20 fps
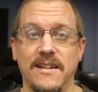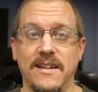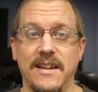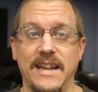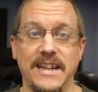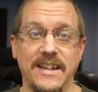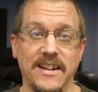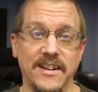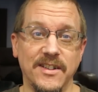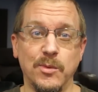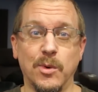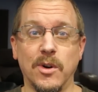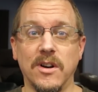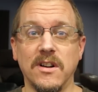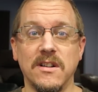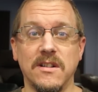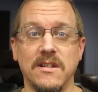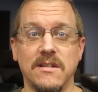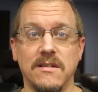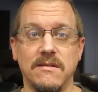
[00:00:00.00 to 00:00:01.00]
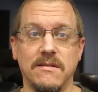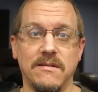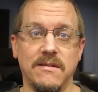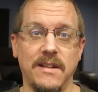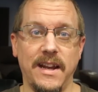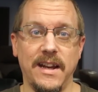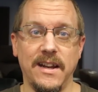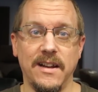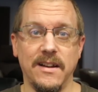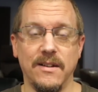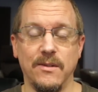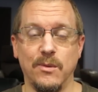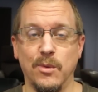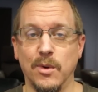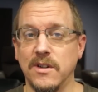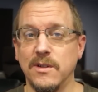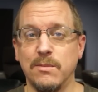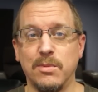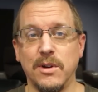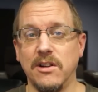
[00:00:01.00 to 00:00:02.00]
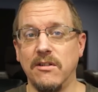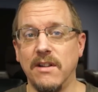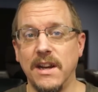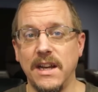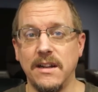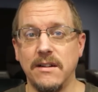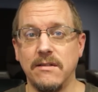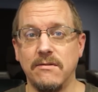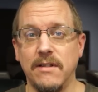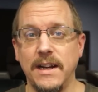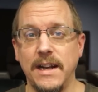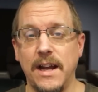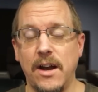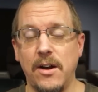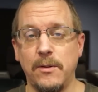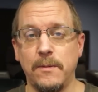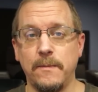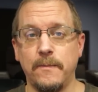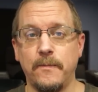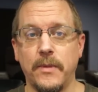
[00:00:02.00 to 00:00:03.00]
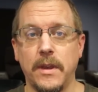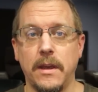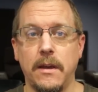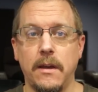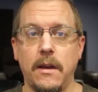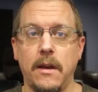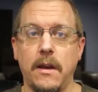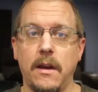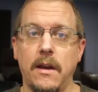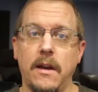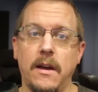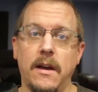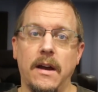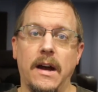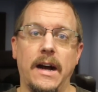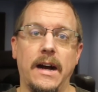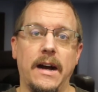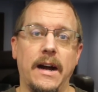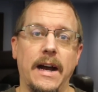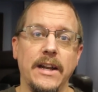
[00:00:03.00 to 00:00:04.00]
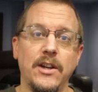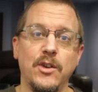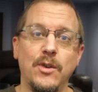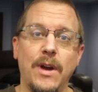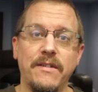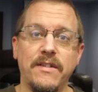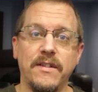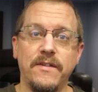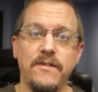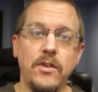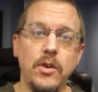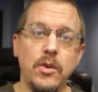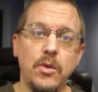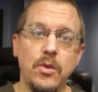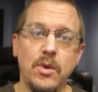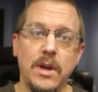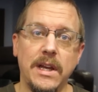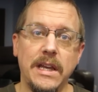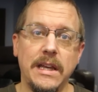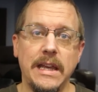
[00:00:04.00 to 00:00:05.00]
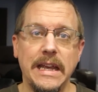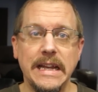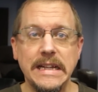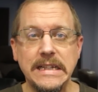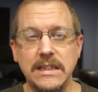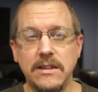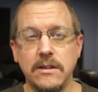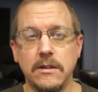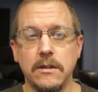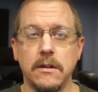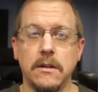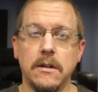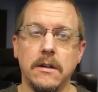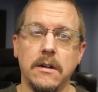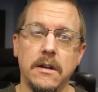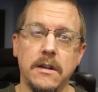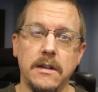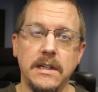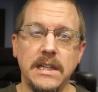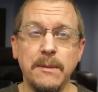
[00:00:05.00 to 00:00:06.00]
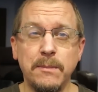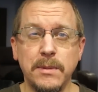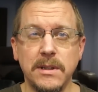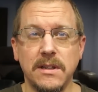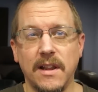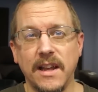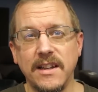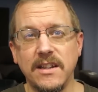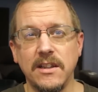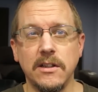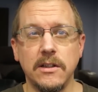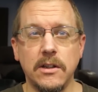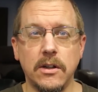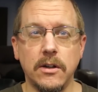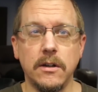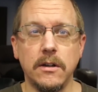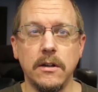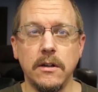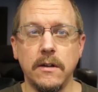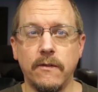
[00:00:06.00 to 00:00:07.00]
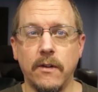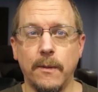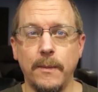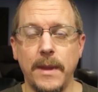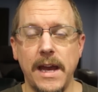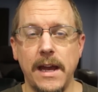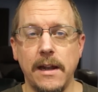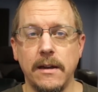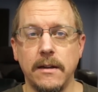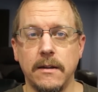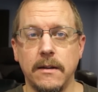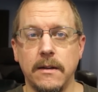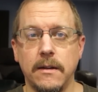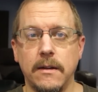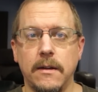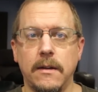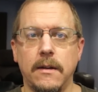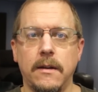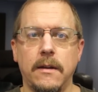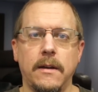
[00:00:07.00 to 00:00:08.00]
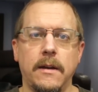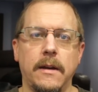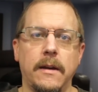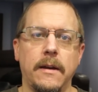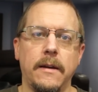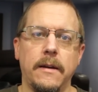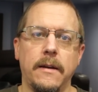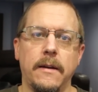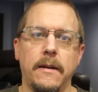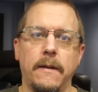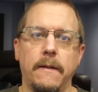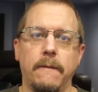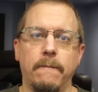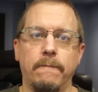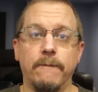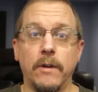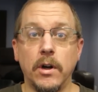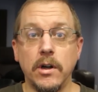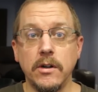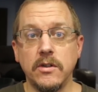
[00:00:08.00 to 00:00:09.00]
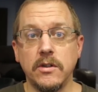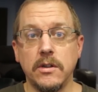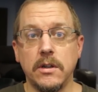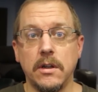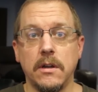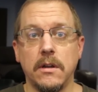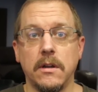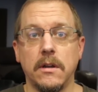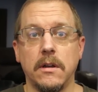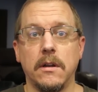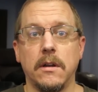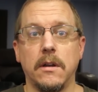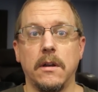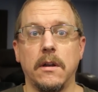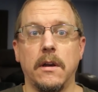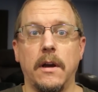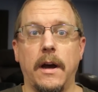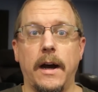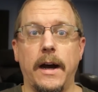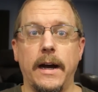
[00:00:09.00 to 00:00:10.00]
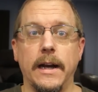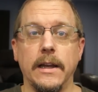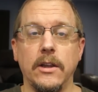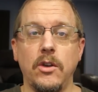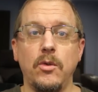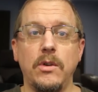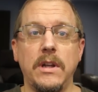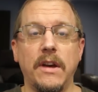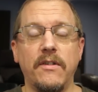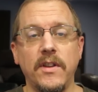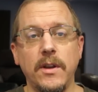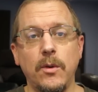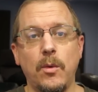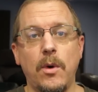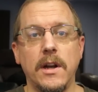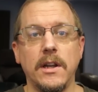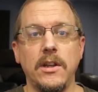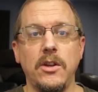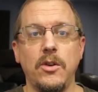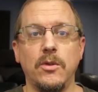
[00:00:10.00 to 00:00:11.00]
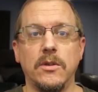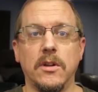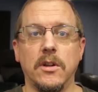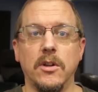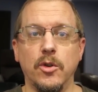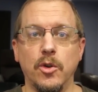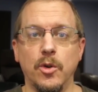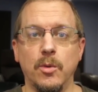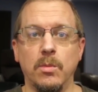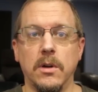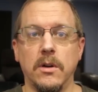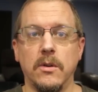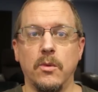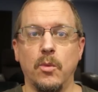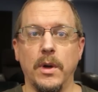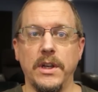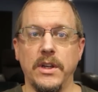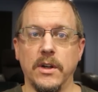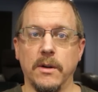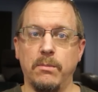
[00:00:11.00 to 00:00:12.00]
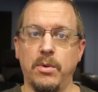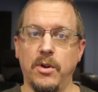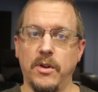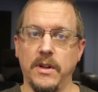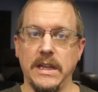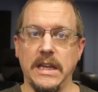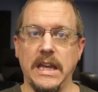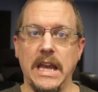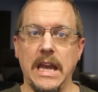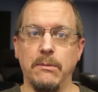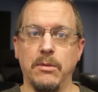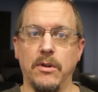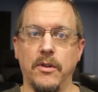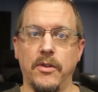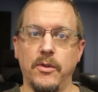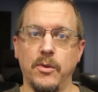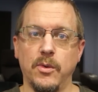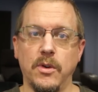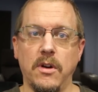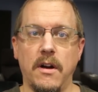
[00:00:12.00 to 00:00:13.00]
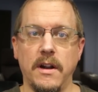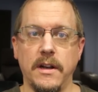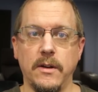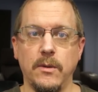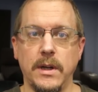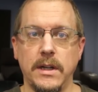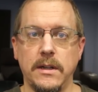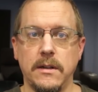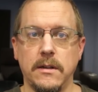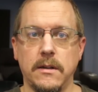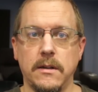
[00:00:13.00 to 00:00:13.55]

It does work, and it works pretty great right now. I do have a few hints or tips, lessons learned from that. First, you definitely want to use a lube when you're pulling cable through conduit.